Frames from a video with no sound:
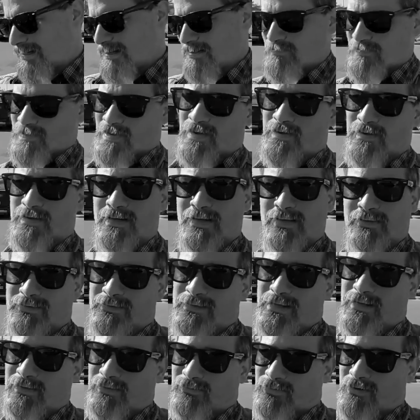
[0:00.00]
Apparently it's
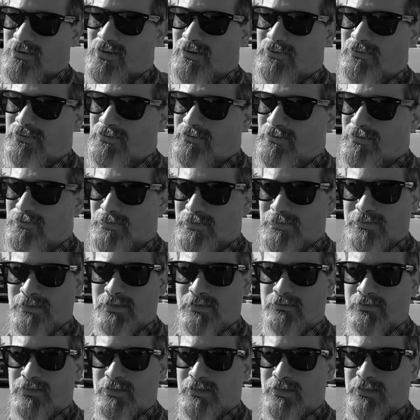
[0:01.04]
not charging. You would
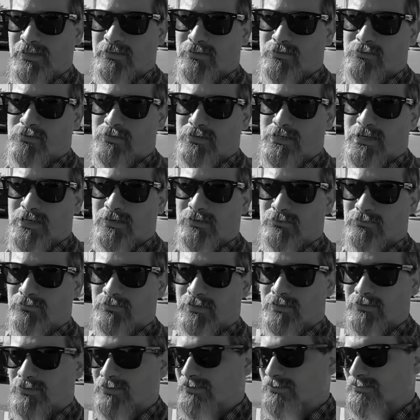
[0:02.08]
think when you get going down the
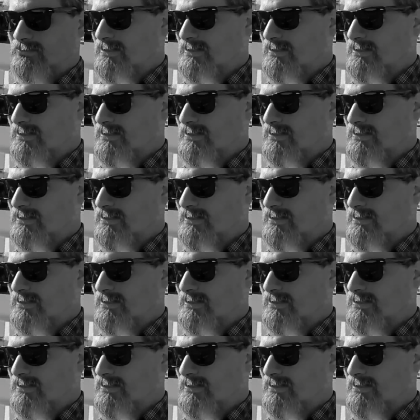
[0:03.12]
road, the